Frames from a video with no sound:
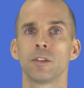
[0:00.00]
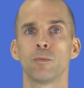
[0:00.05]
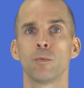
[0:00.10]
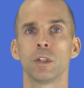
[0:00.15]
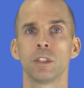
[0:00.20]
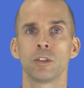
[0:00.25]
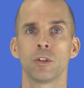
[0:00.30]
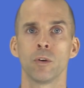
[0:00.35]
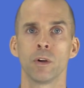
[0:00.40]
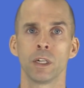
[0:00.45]

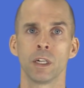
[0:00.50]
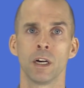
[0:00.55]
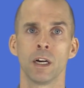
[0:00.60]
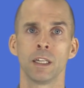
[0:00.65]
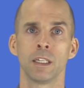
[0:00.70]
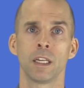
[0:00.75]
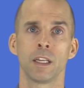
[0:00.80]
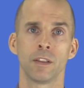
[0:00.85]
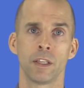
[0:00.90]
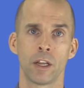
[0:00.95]
what's going
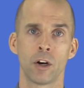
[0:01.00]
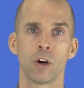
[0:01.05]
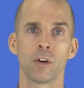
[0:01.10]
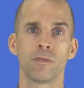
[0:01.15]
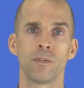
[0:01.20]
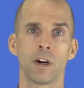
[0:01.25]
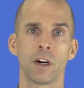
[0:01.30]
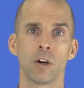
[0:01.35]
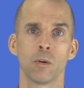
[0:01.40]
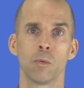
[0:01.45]
on than our
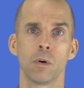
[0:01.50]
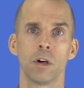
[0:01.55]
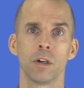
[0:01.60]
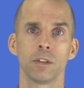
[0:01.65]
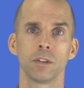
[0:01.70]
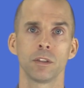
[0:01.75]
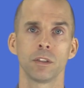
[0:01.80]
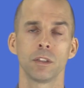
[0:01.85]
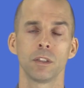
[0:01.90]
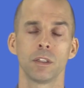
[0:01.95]

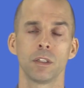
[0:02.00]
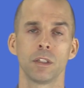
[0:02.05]
firewalls.